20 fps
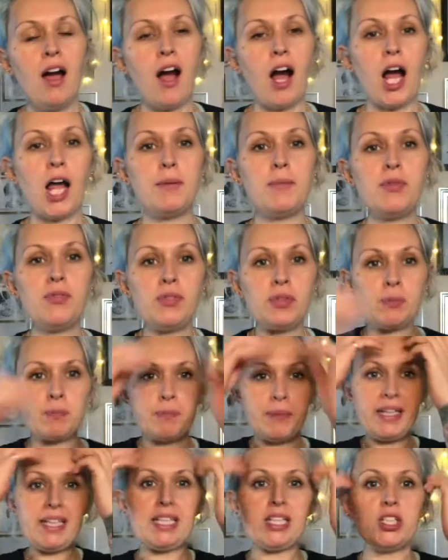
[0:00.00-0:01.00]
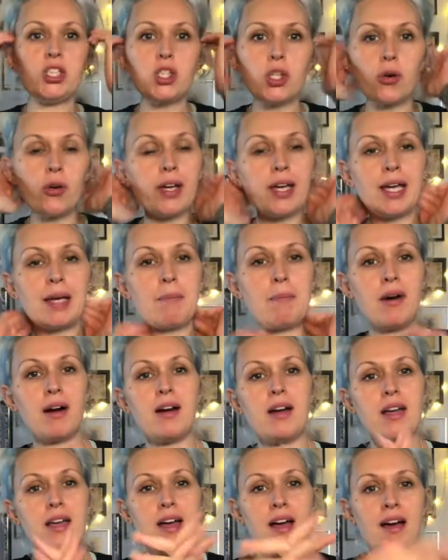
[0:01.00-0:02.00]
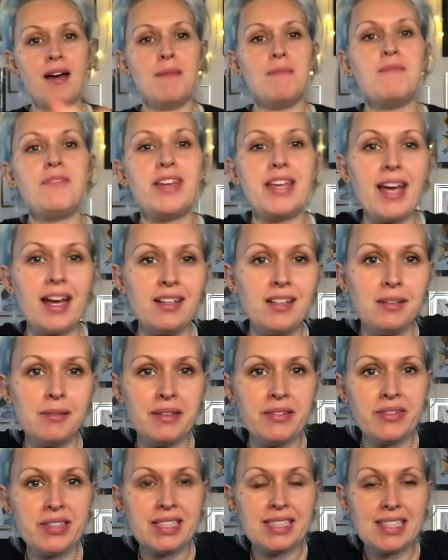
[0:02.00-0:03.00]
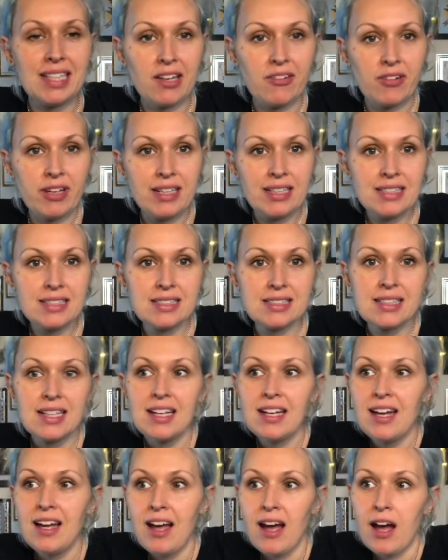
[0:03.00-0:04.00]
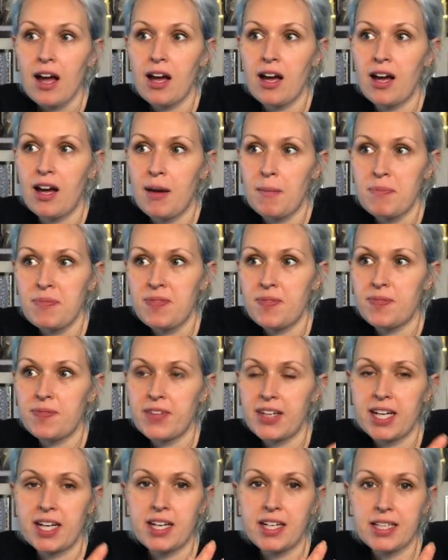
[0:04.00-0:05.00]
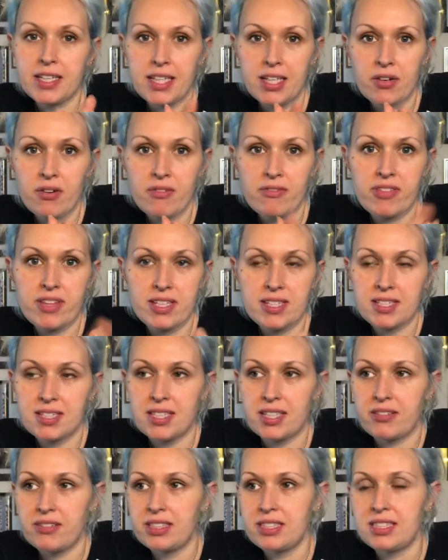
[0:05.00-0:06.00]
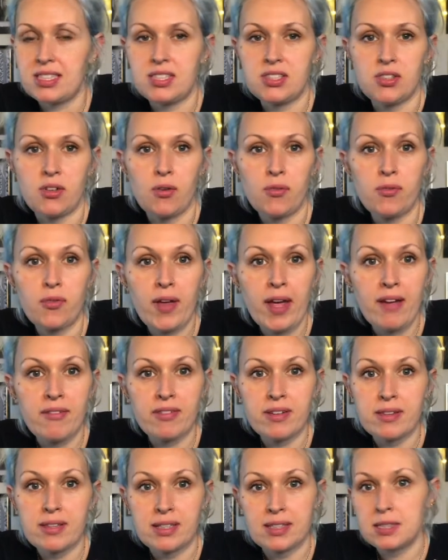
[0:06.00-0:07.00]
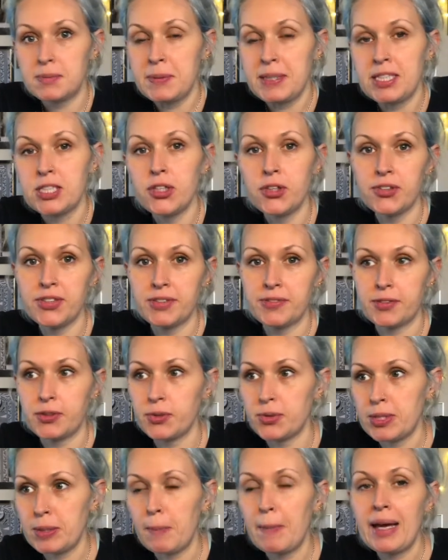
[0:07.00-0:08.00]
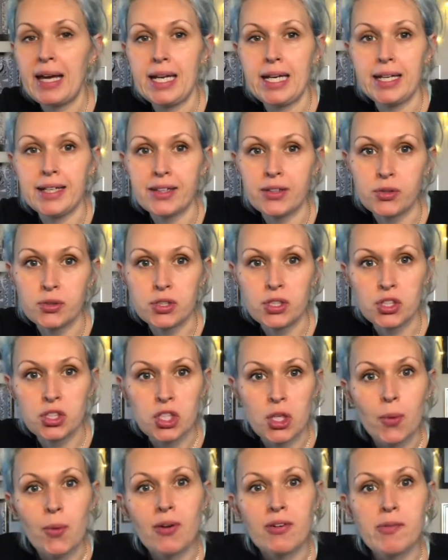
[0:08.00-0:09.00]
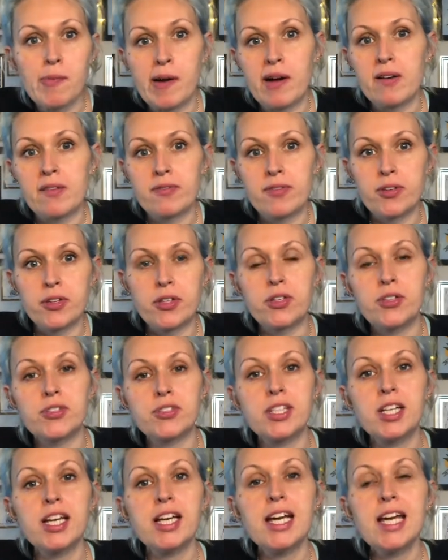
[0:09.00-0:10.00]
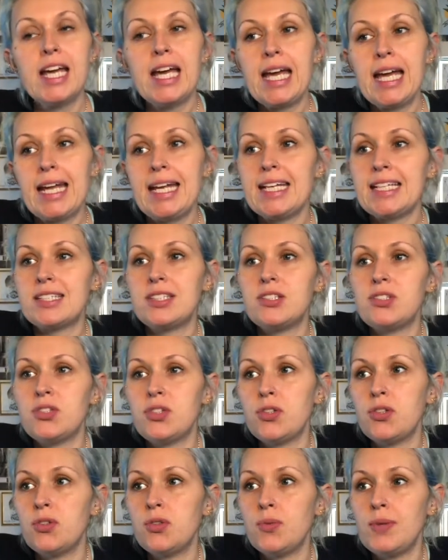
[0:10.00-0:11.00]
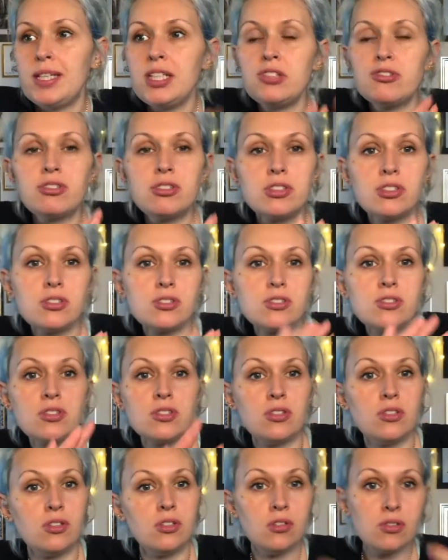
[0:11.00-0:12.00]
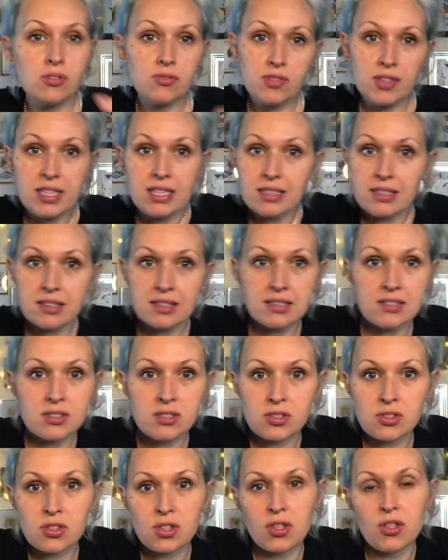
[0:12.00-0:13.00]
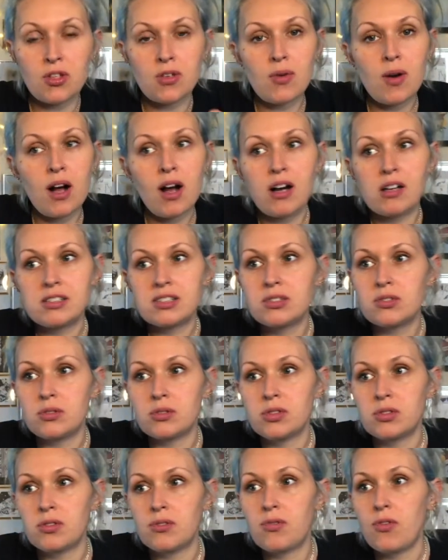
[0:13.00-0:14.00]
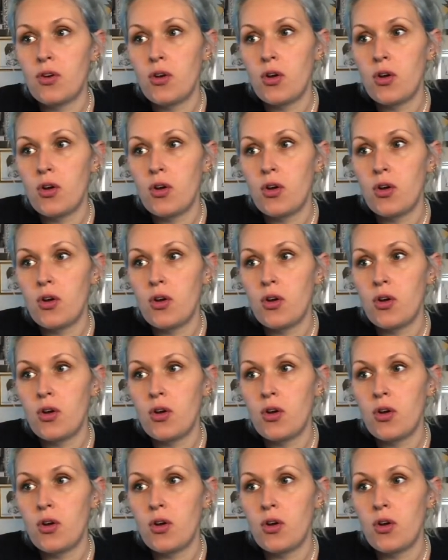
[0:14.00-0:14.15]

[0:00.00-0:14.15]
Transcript: hope you've been enjoying my Veganuary series. The idea of this series is not for everything to be too difficult to make or to show off about food. It's to introduce the new vegans to our sort of